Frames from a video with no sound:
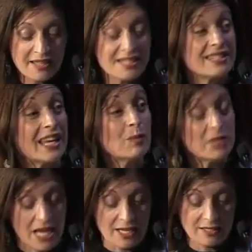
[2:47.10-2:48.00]
The same
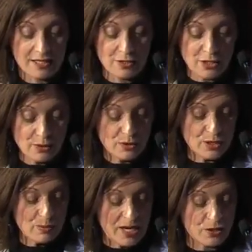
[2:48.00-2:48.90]
test is used
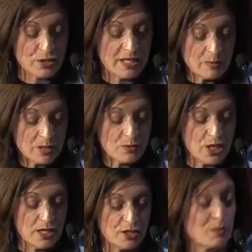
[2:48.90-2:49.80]
to measure symptom
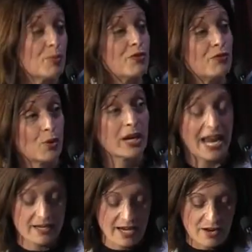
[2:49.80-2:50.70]
changes before
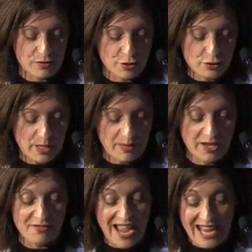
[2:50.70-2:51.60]
and after
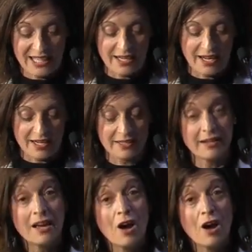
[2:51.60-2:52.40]
treatment of any kind,